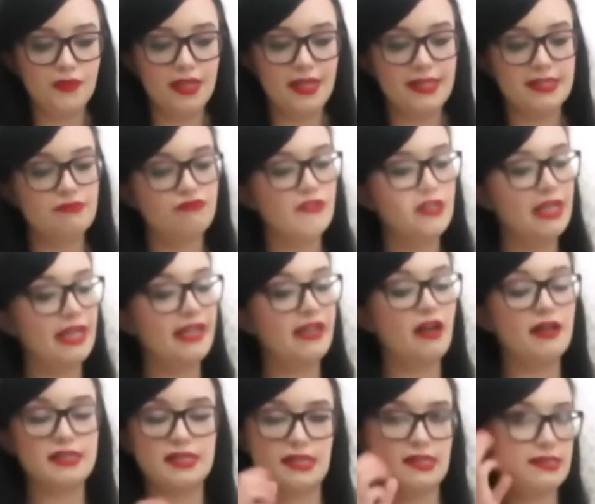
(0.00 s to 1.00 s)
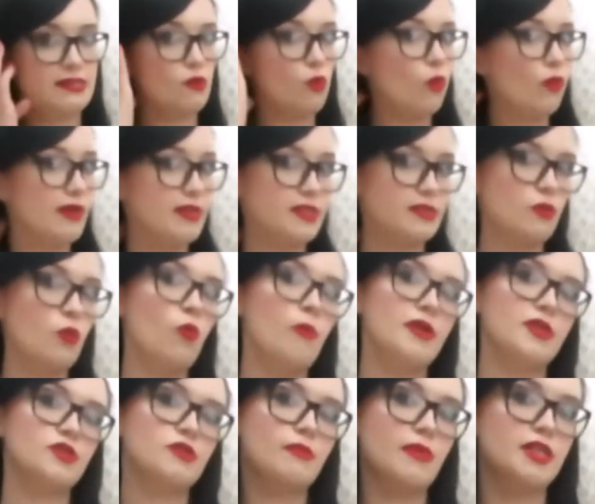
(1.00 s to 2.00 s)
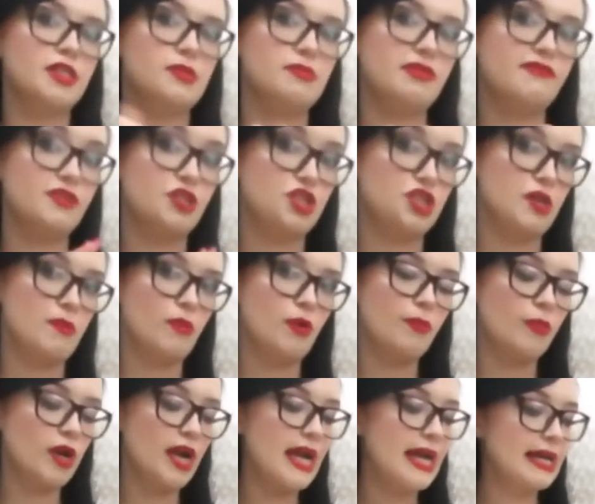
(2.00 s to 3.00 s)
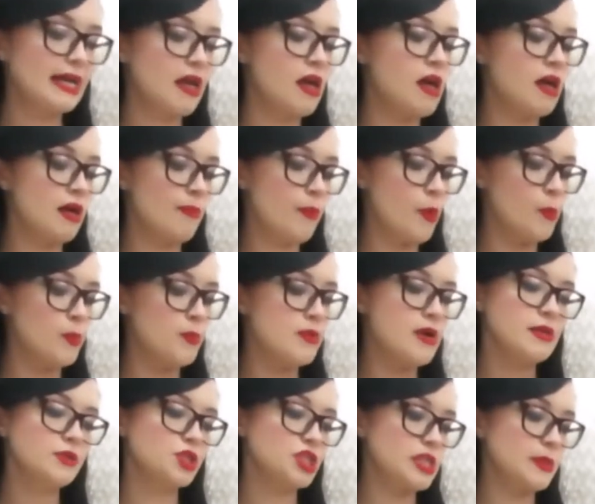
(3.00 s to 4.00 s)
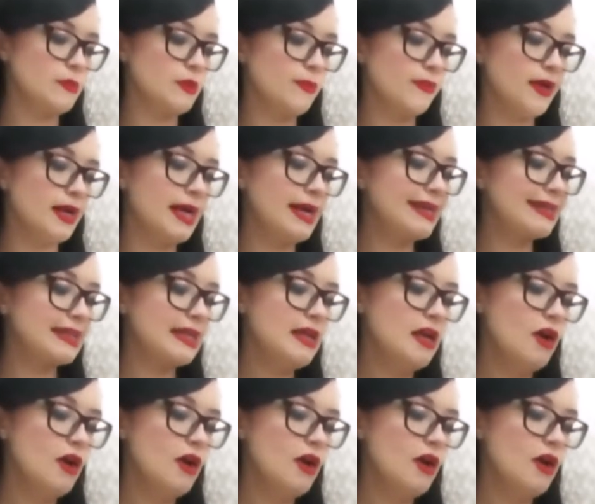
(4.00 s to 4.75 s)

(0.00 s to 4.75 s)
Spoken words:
It's really nice because it always almost reminds me of a shimmer brick, Bobbi Brown shimmer brick,